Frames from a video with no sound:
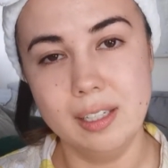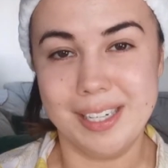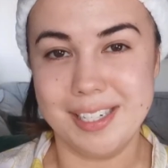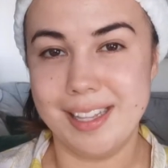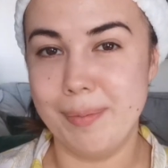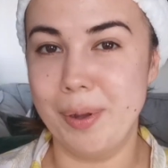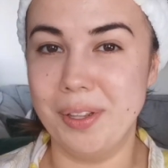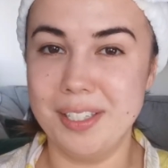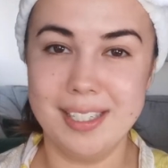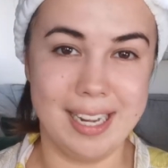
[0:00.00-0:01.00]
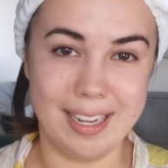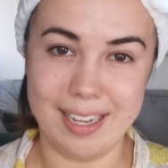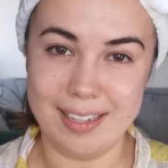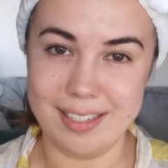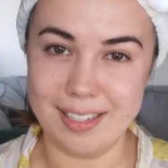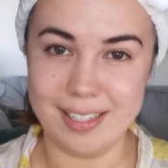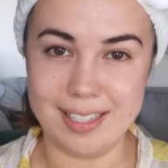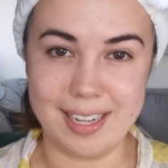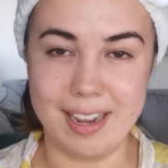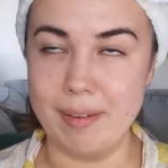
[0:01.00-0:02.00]
but they both sink into
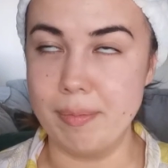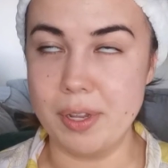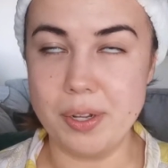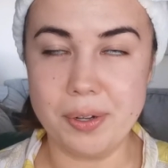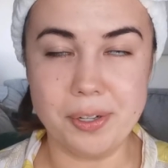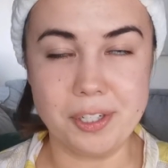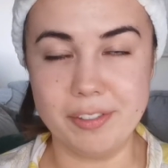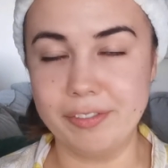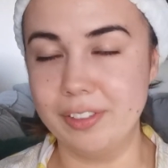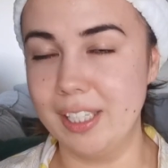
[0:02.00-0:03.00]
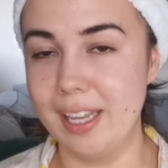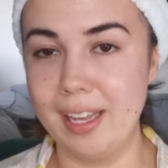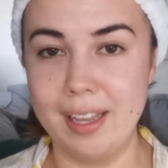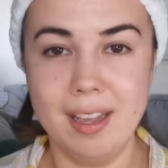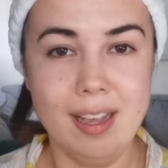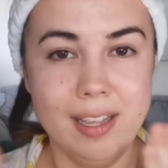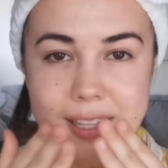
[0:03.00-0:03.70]
the skin beautifully.